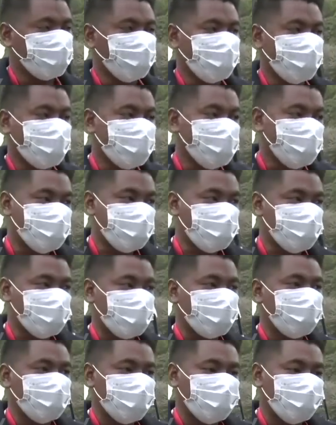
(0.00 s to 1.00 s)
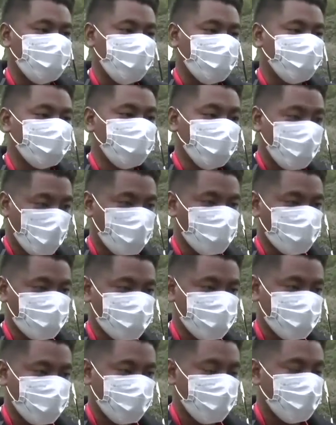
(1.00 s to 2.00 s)
would consist a number of
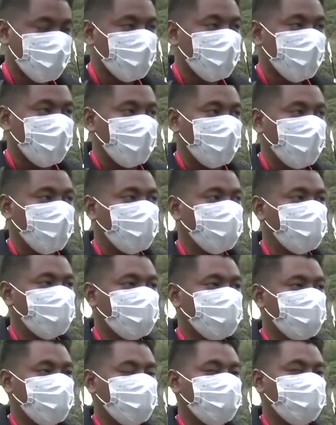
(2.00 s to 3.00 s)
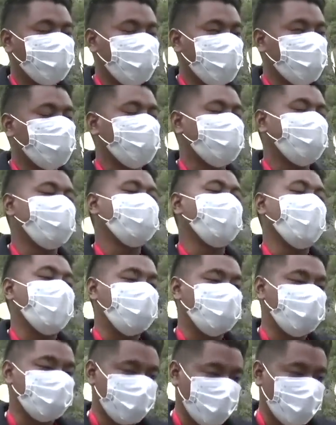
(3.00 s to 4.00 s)
notes, and the people from the
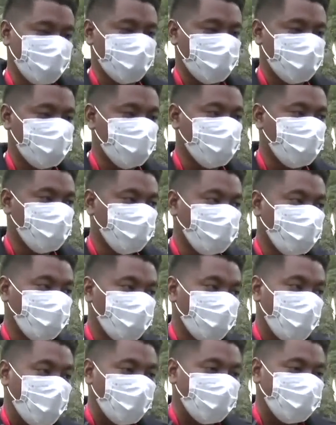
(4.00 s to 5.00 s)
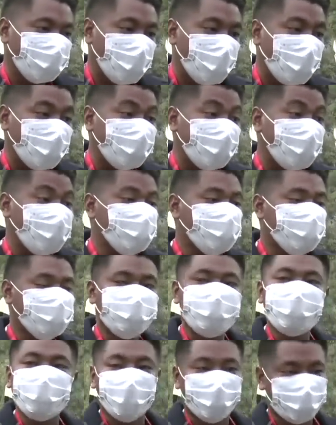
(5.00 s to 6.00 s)
other village will untie
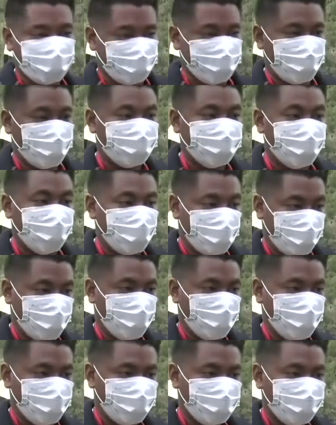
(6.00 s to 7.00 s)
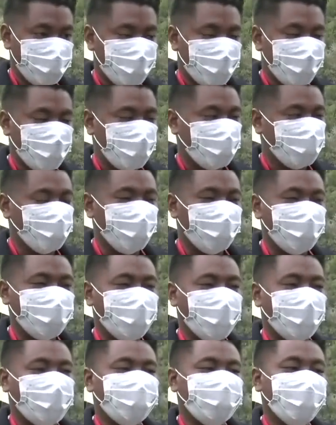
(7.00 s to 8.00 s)
each note a day. And when
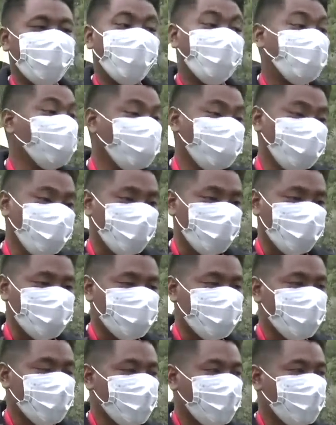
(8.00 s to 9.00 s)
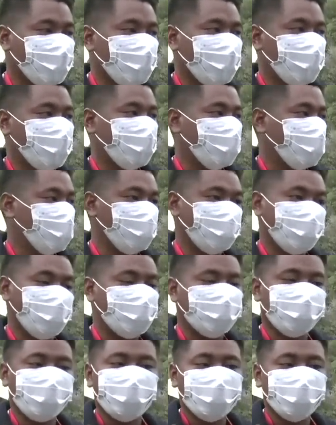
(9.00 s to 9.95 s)
they untie all the notes, they will